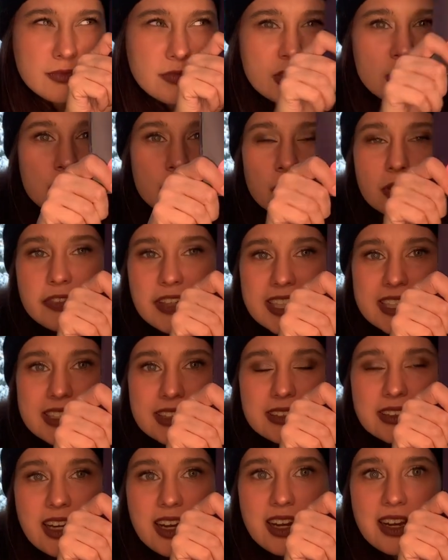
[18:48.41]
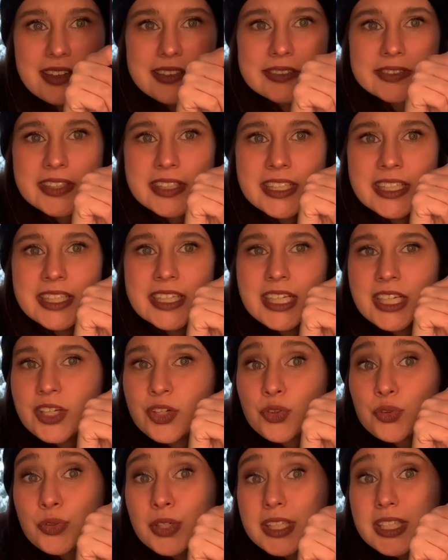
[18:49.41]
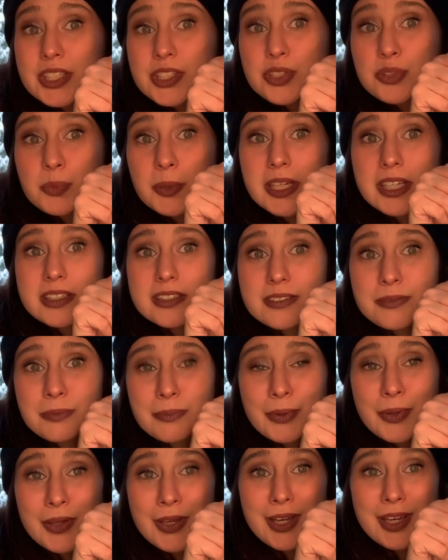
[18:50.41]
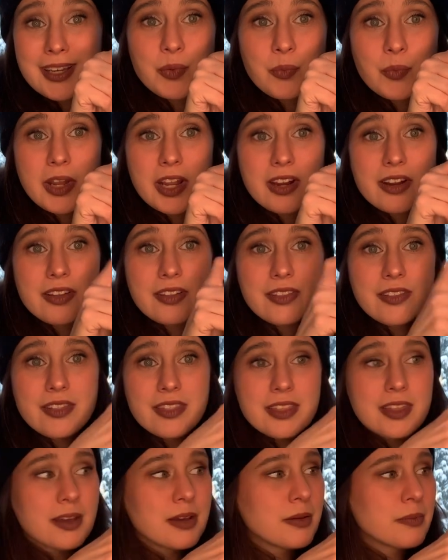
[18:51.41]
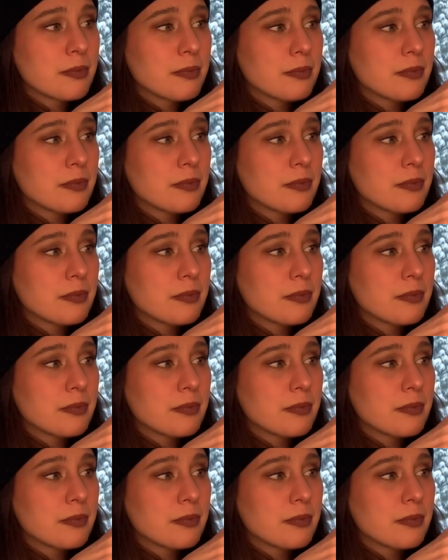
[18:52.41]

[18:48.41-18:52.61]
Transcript: sort of hate to love, really sweet book where the